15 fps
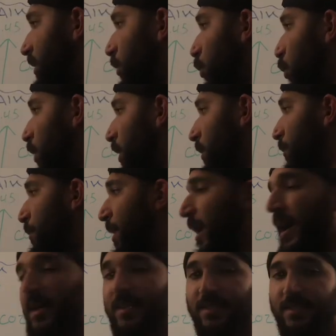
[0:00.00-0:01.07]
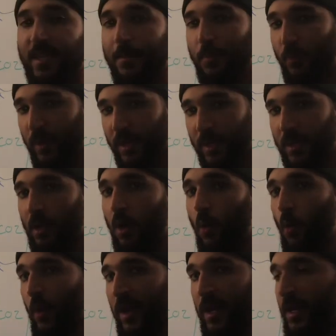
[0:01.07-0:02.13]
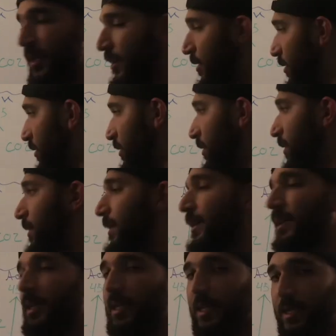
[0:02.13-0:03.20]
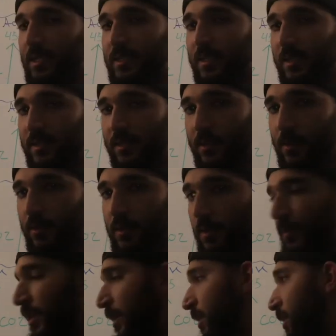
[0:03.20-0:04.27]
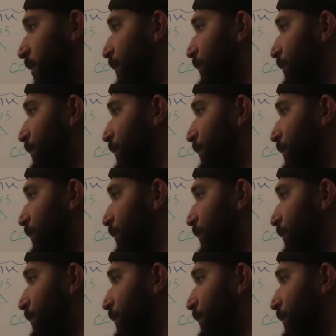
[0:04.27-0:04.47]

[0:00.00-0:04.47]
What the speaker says: one box separated away, it is considered to be